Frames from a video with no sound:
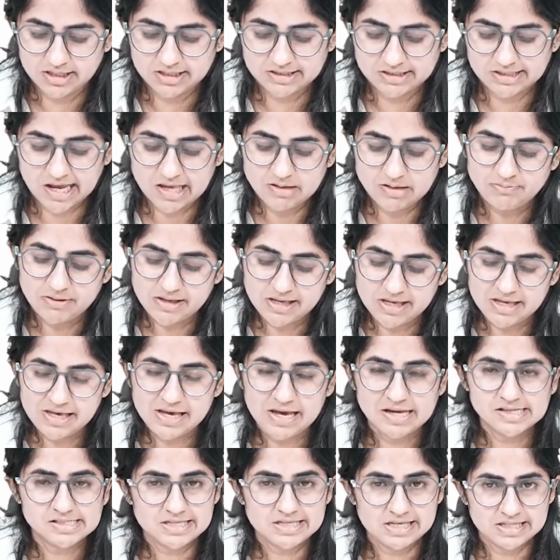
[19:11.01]
type A
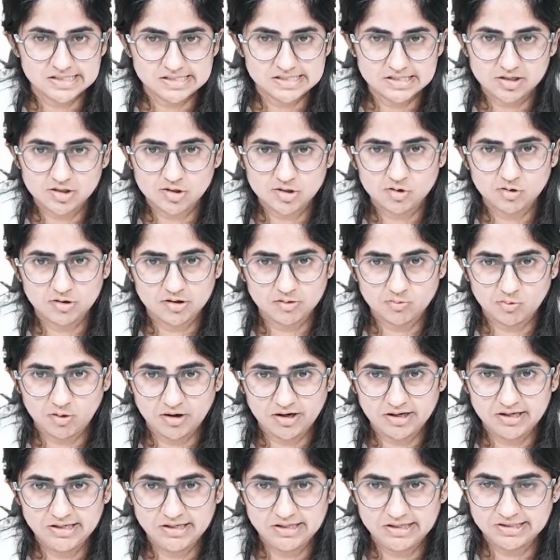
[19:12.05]
as insecure
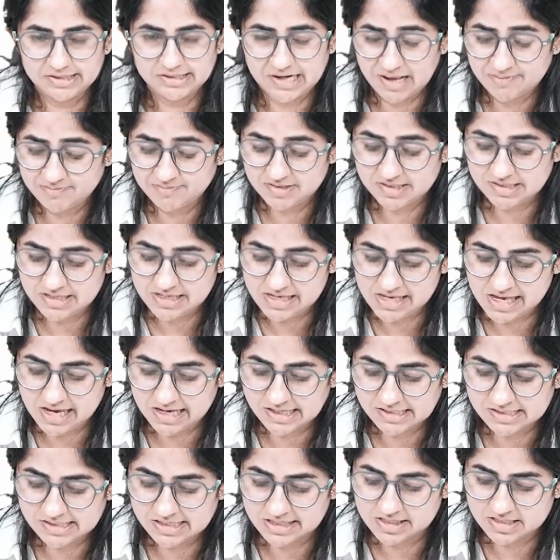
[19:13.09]
avoidant, type C
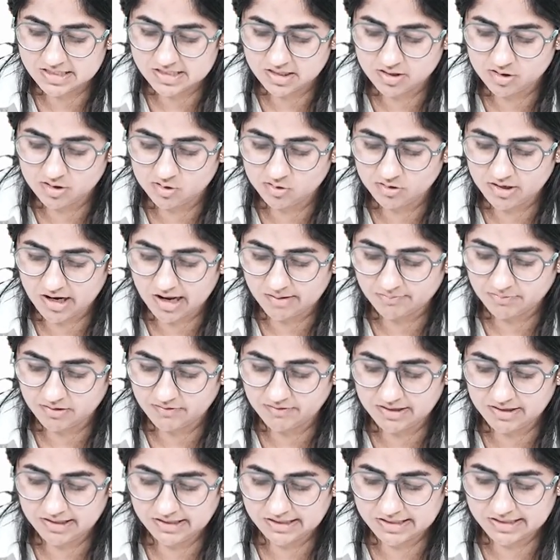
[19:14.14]
as insecure
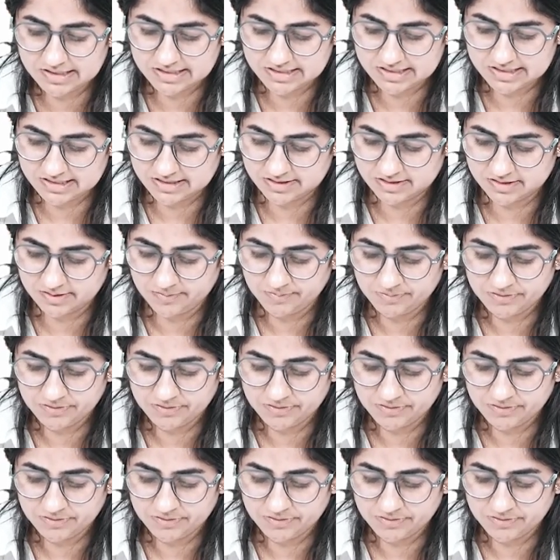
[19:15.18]
ambivalent resistant.